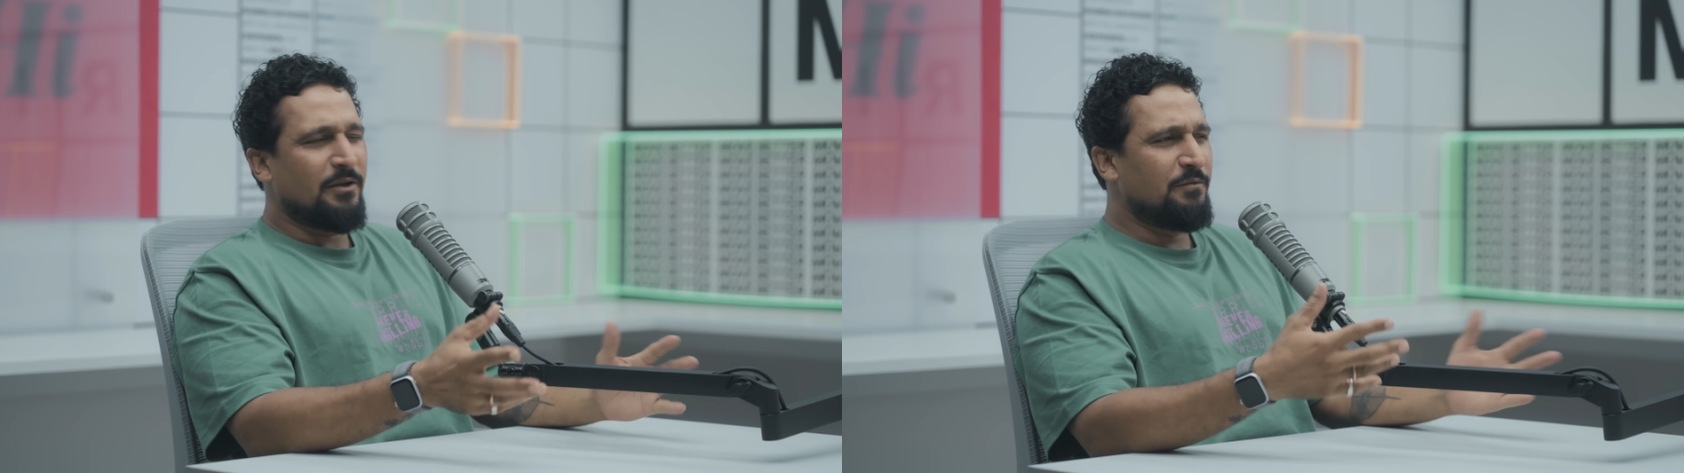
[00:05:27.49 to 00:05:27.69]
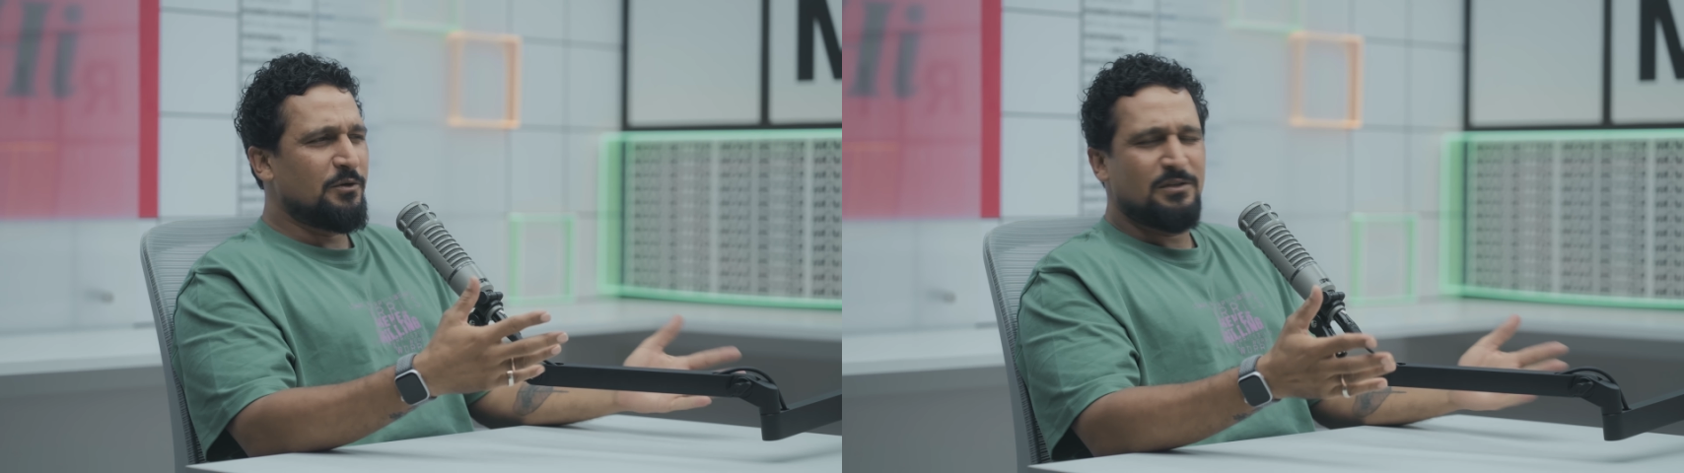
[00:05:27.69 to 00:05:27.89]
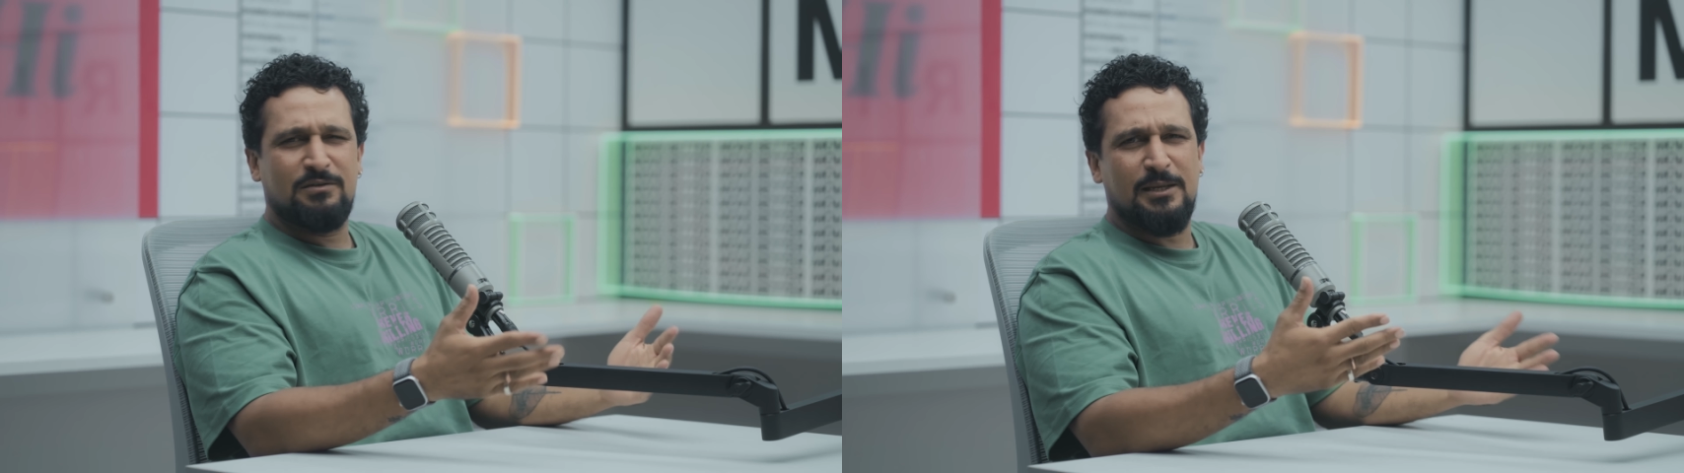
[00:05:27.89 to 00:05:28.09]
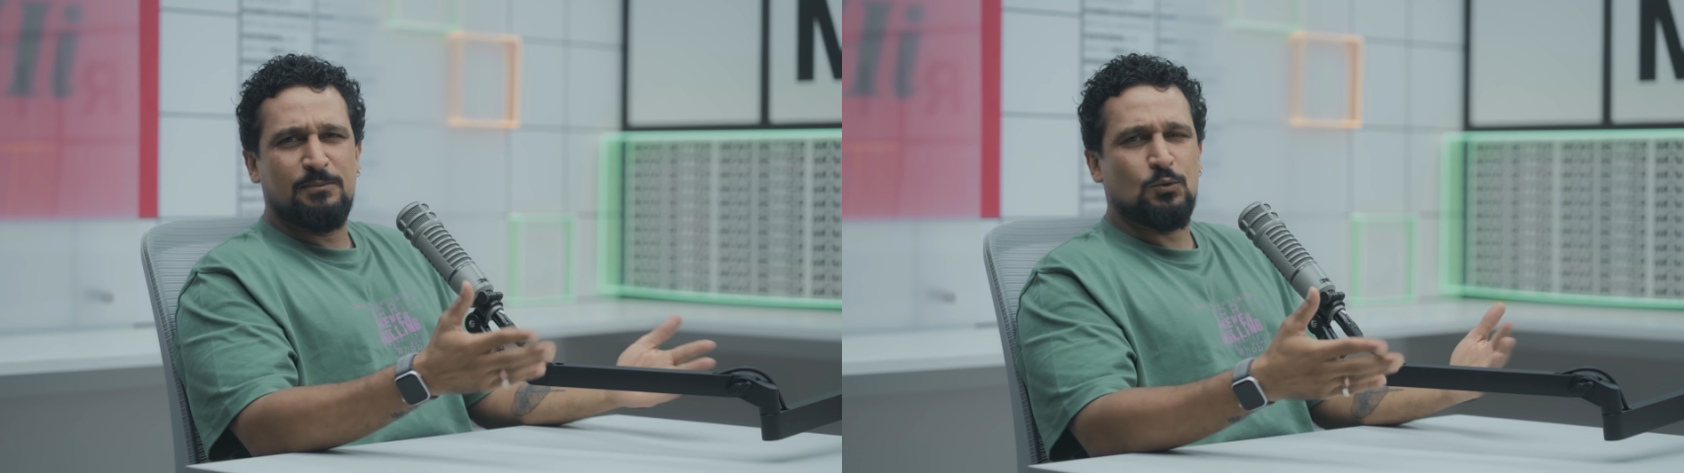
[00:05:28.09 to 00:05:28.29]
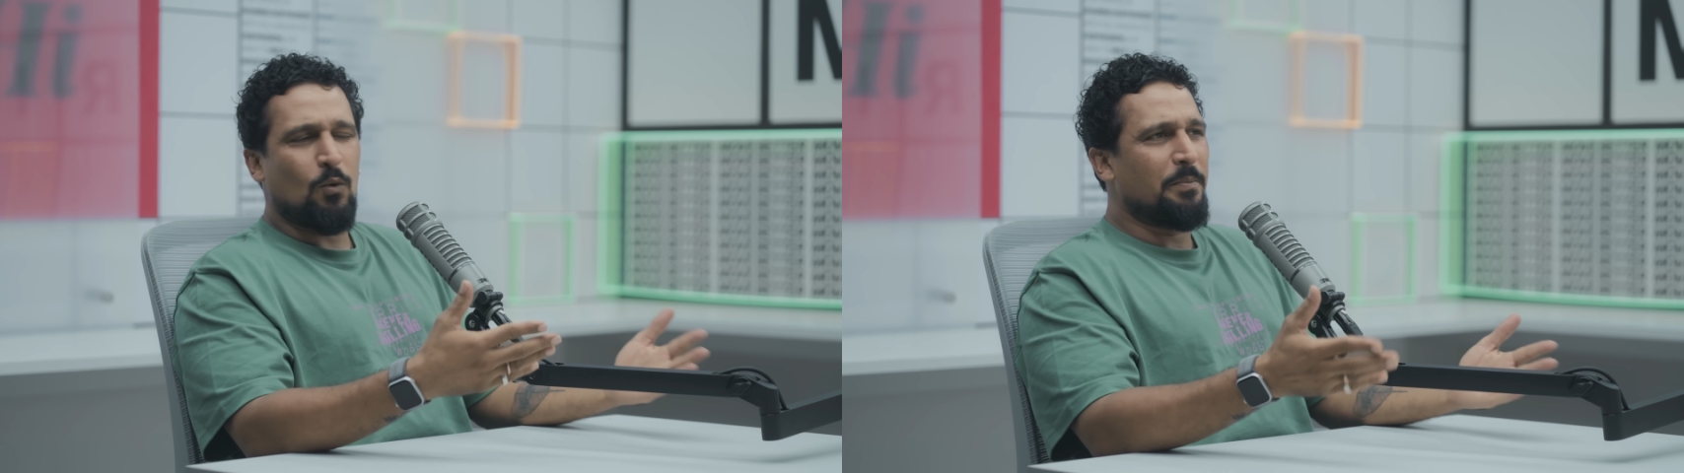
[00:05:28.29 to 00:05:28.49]
and we'd keep
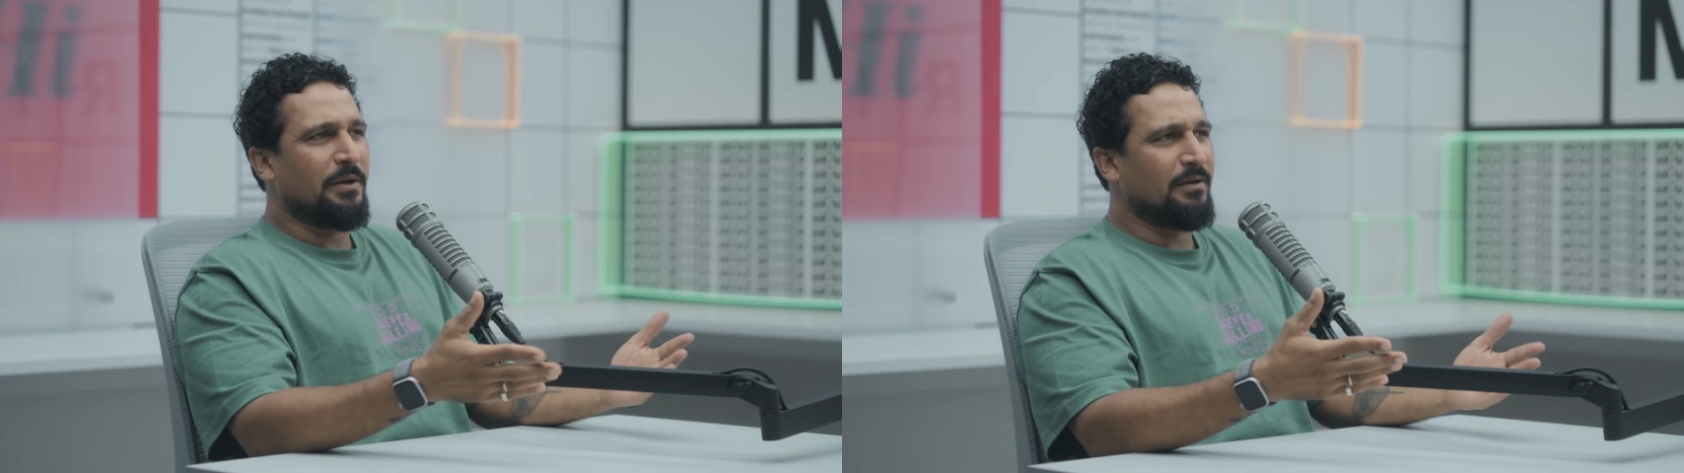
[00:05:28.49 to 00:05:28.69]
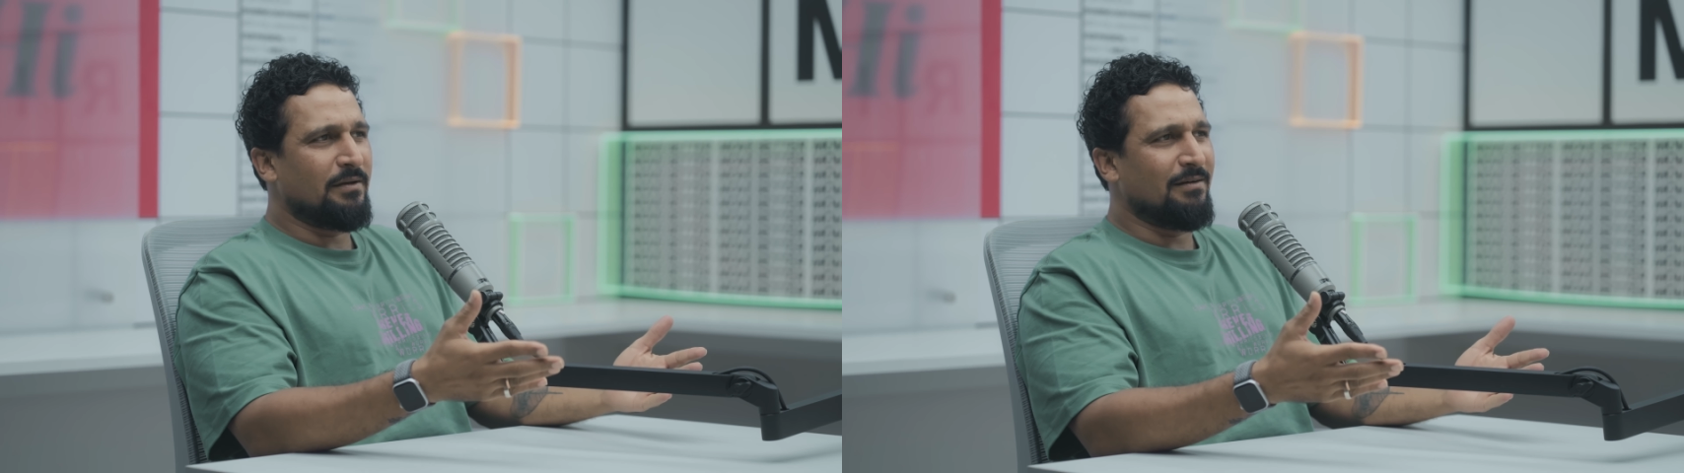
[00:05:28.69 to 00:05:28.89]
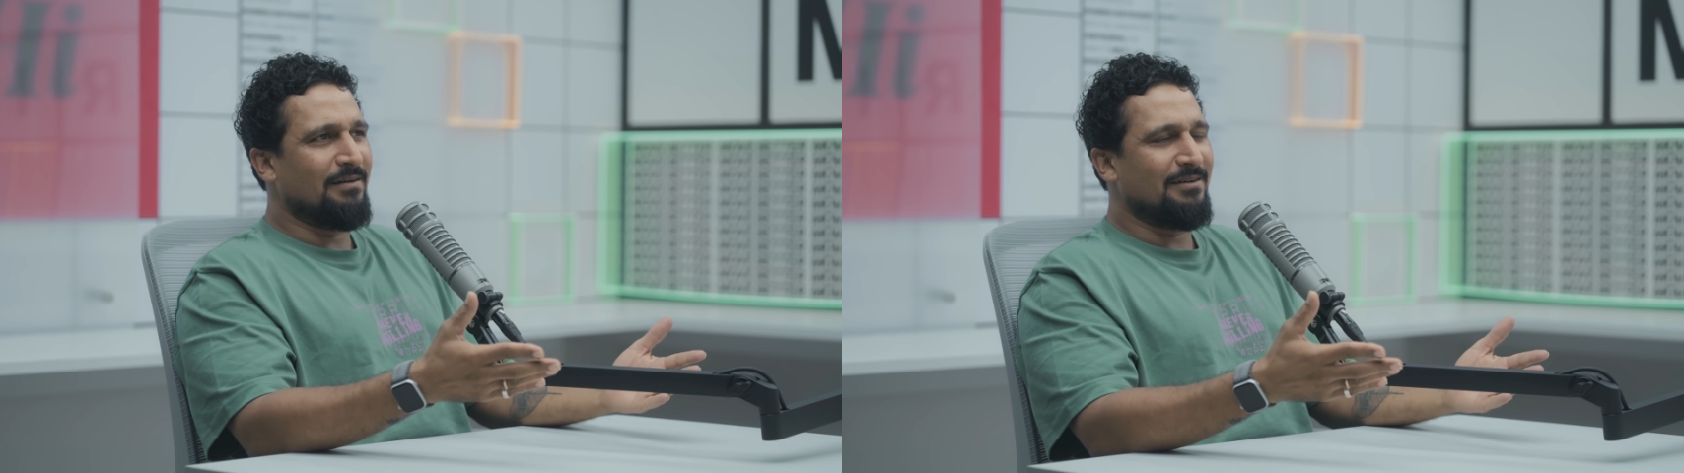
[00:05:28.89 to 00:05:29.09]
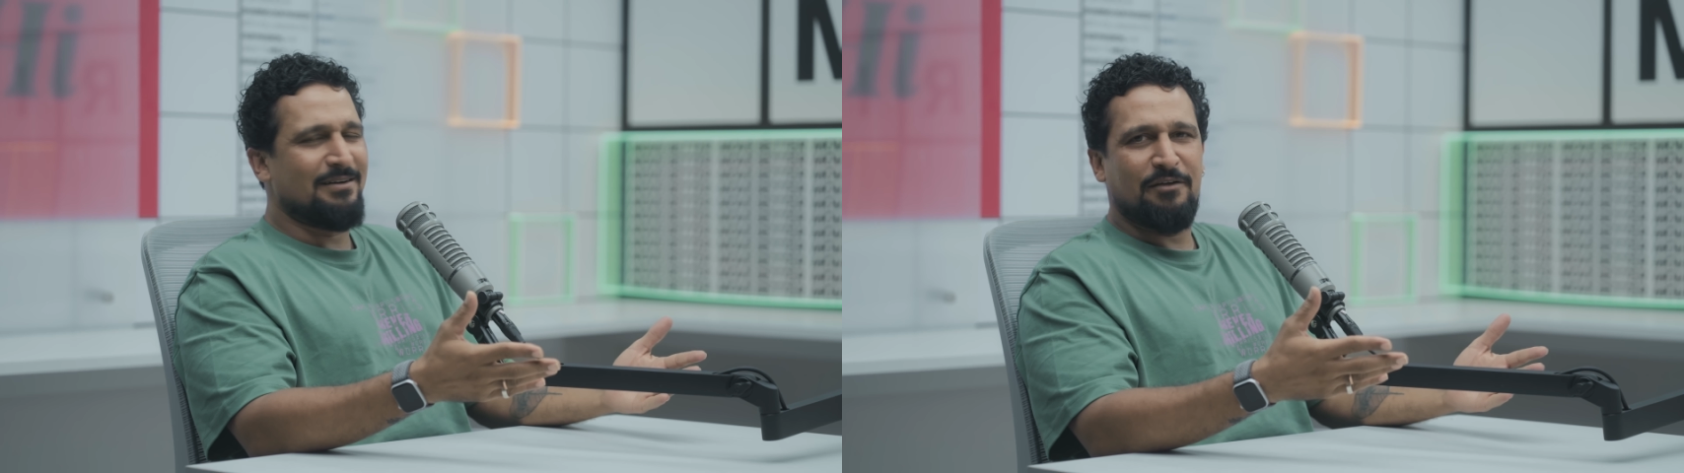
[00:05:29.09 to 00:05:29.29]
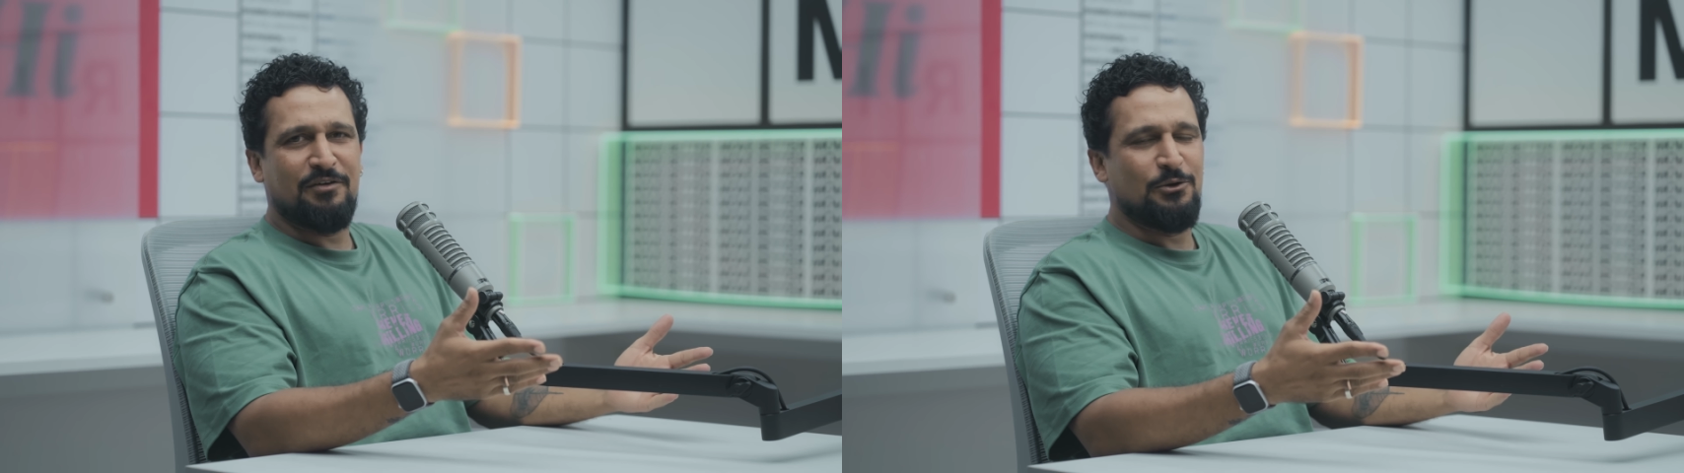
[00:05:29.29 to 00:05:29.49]
swapping
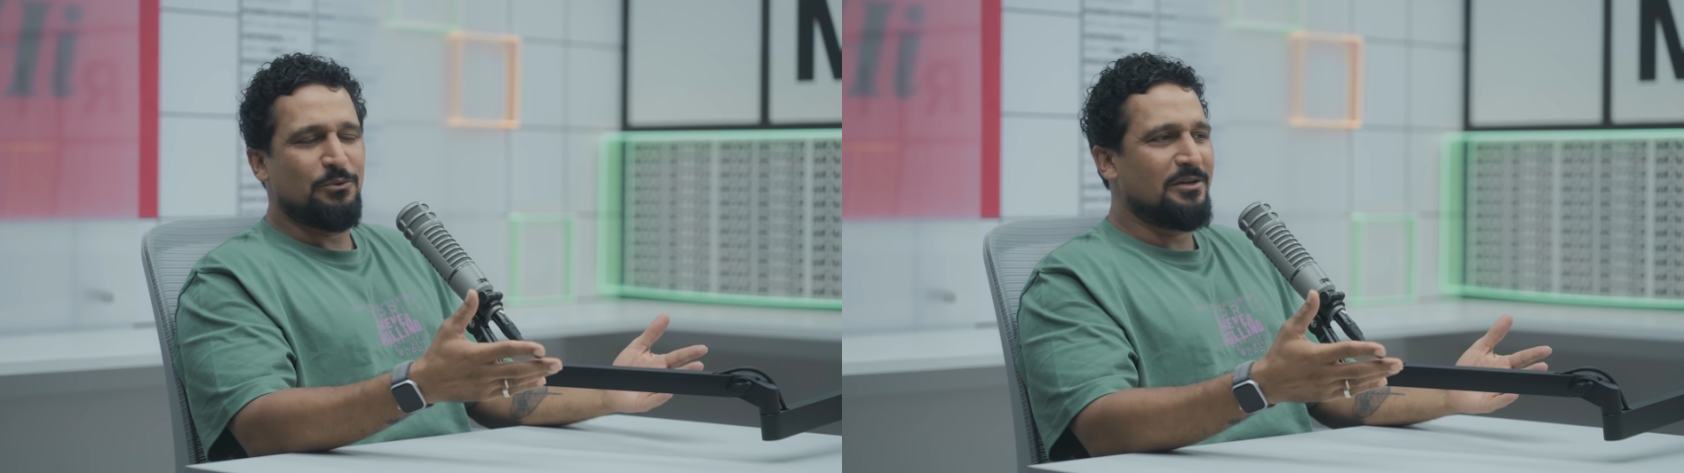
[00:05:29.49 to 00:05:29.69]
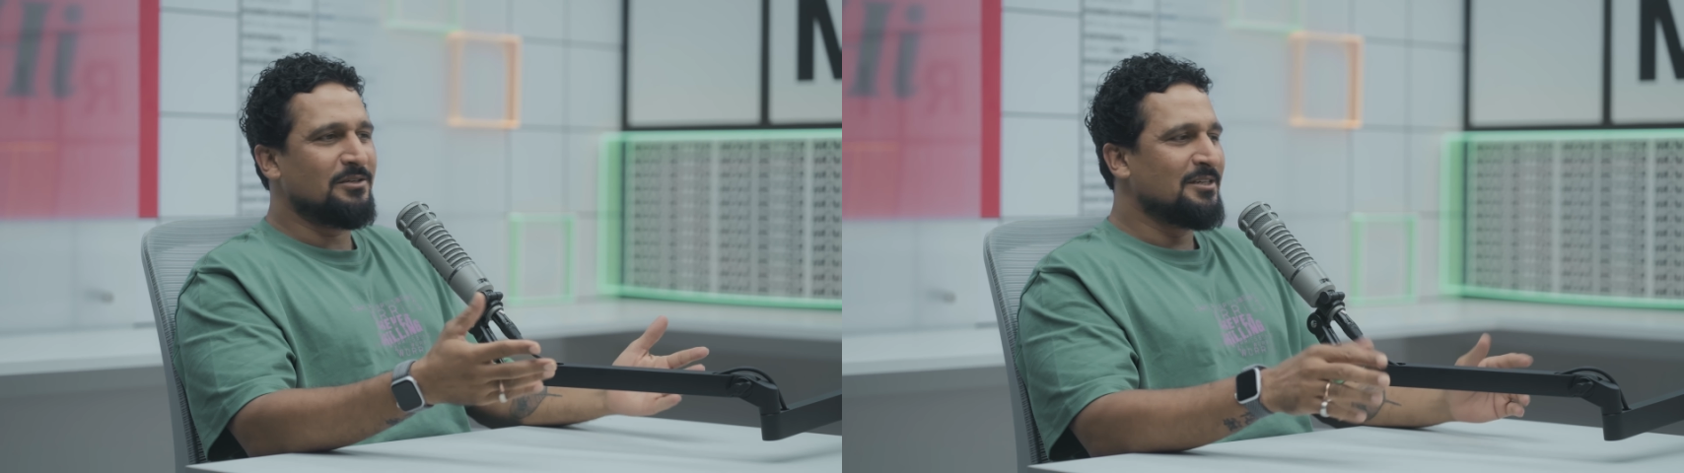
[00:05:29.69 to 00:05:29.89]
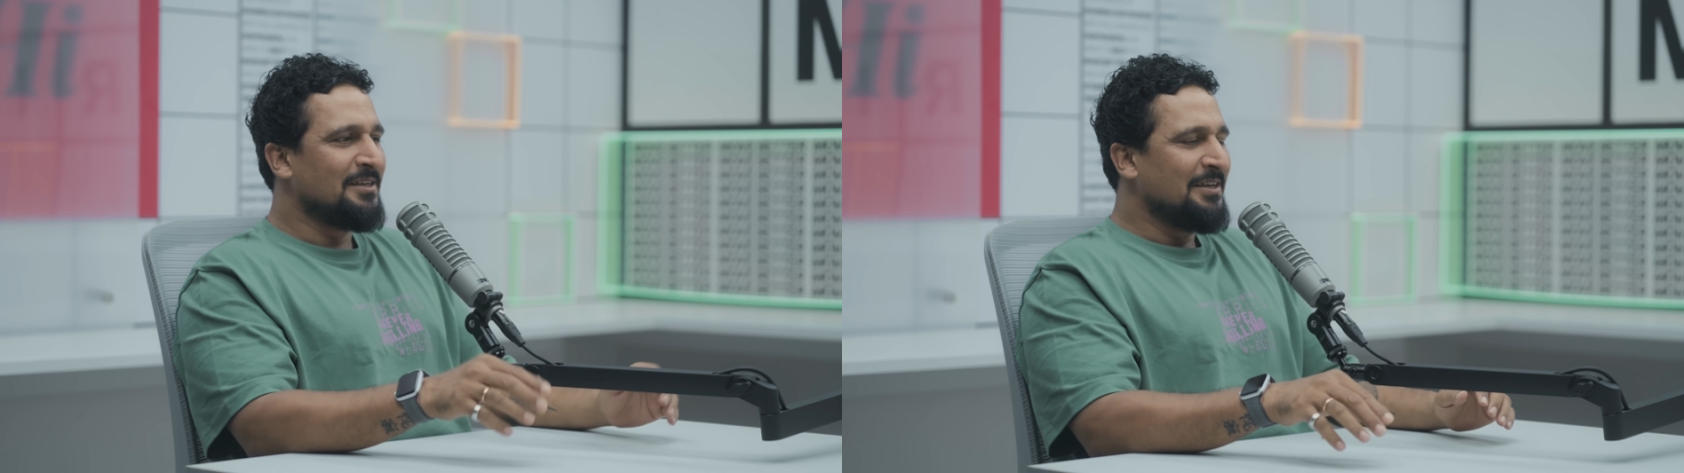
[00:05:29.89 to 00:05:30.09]
driving duties.